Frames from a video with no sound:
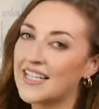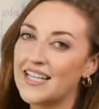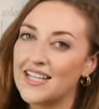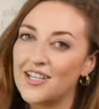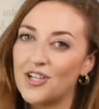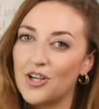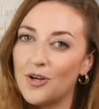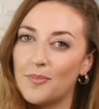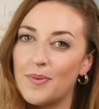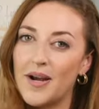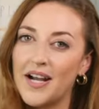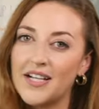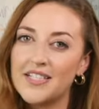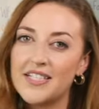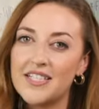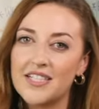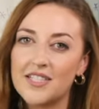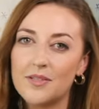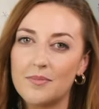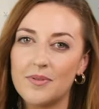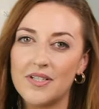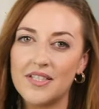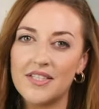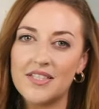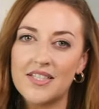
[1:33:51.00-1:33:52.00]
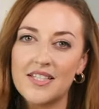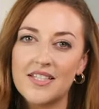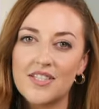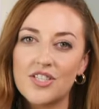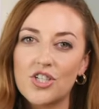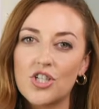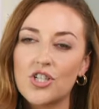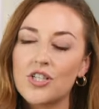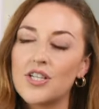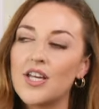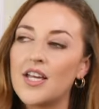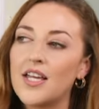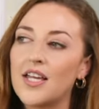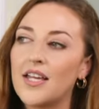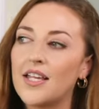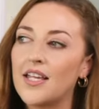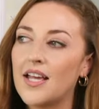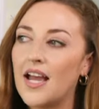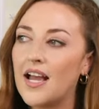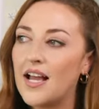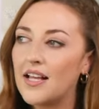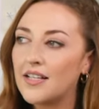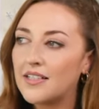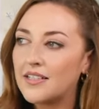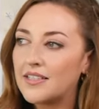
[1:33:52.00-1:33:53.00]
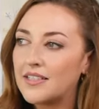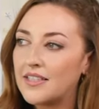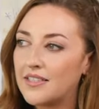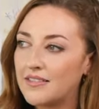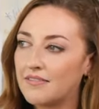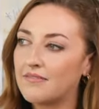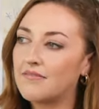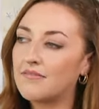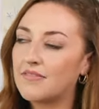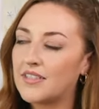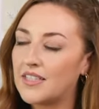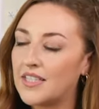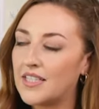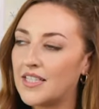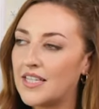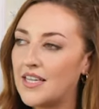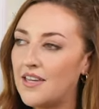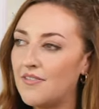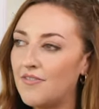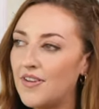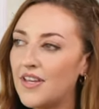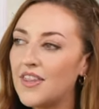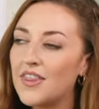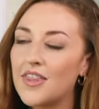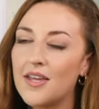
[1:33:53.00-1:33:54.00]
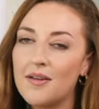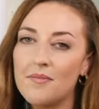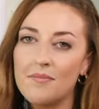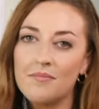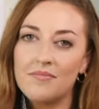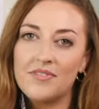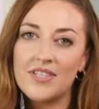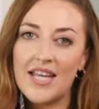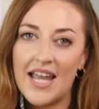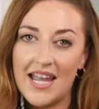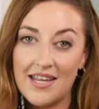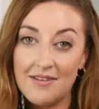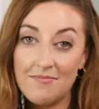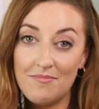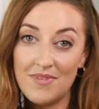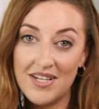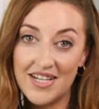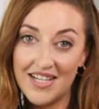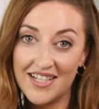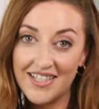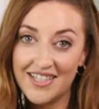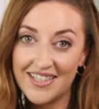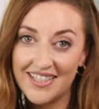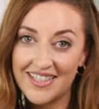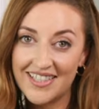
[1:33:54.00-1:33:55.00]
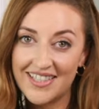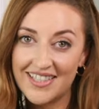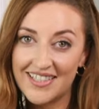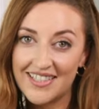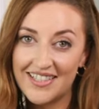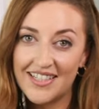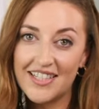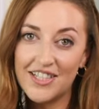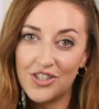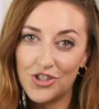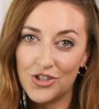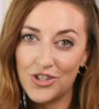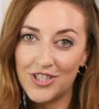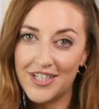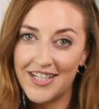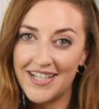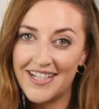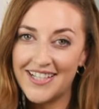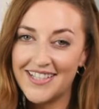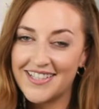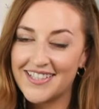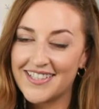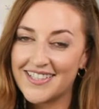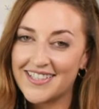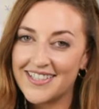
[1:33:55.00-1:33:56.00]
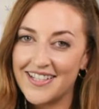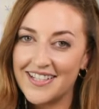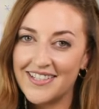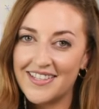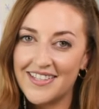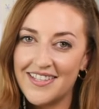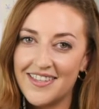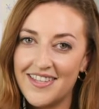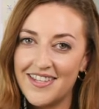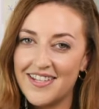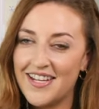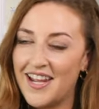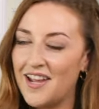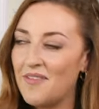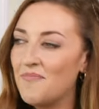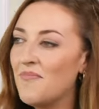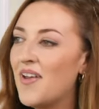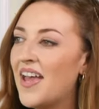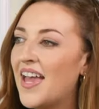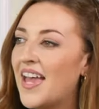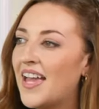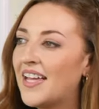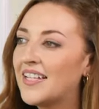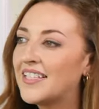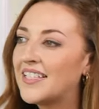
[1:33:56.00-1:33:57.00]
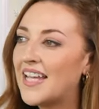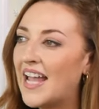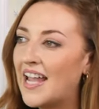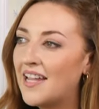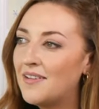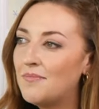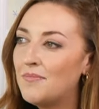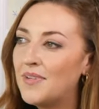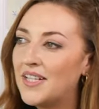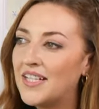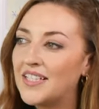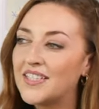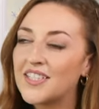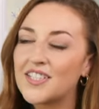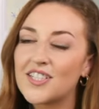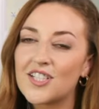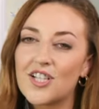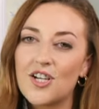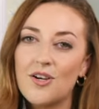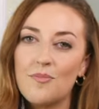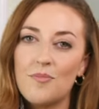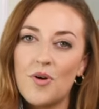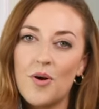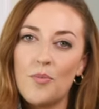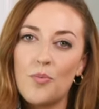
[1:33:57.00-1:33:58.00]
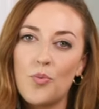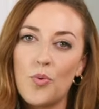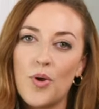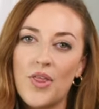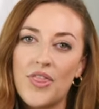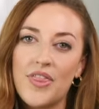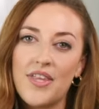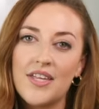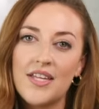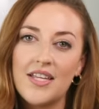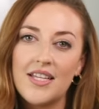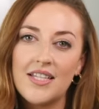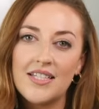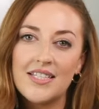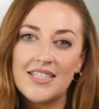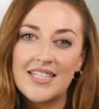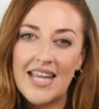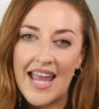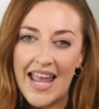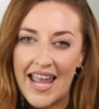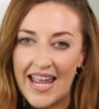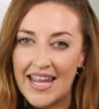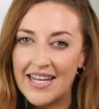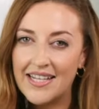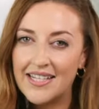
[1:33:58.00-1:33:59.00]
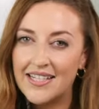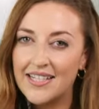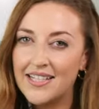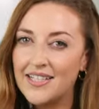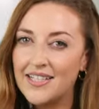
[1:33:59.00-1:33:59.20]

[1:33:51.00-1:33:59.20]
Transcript: your participants is giving them 10 minutes, literally, it's in the name, 10 minutes to come up with 10